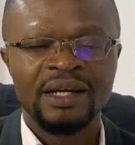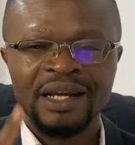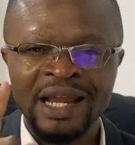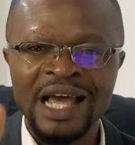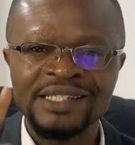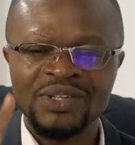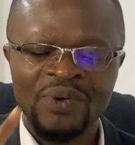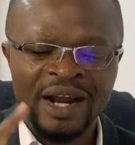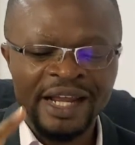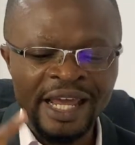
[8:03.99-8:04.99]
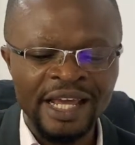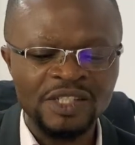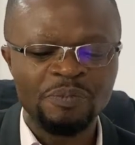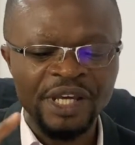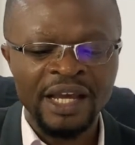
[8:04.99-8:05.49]

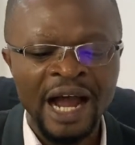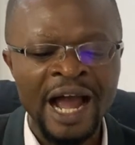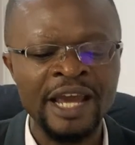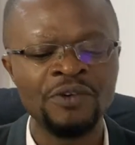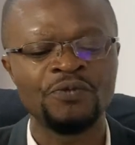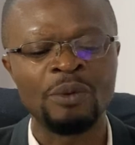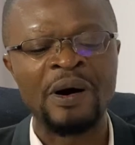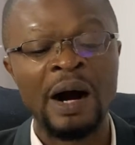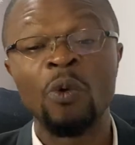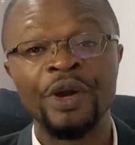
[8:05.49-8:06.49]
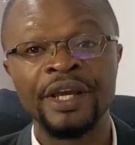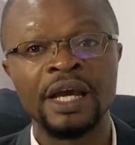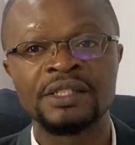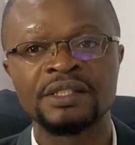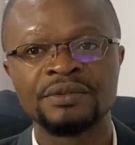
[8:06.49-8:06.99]
behind from our
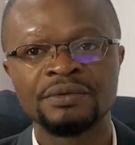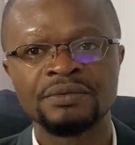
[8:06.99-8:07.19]
wingers.